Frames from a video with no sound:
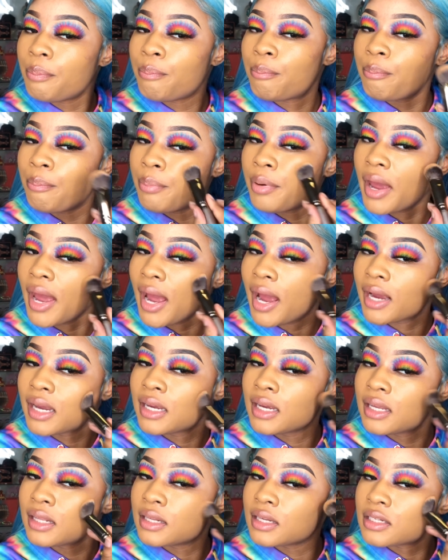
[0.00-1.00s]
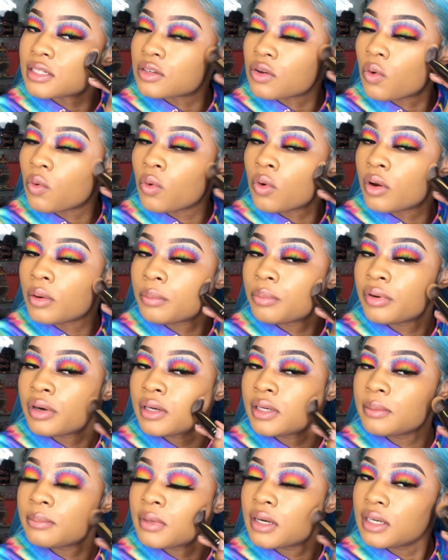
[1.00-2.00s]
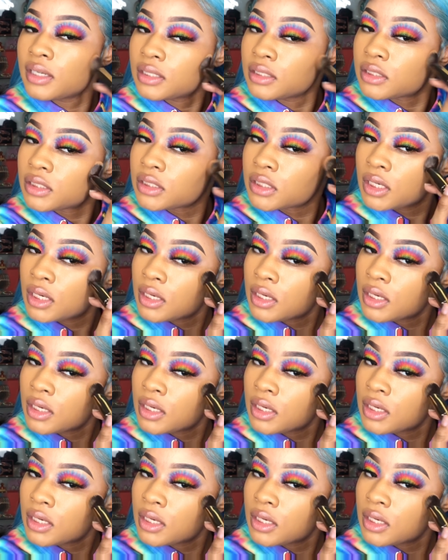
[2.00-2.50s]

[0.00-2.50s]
packing this on pretty much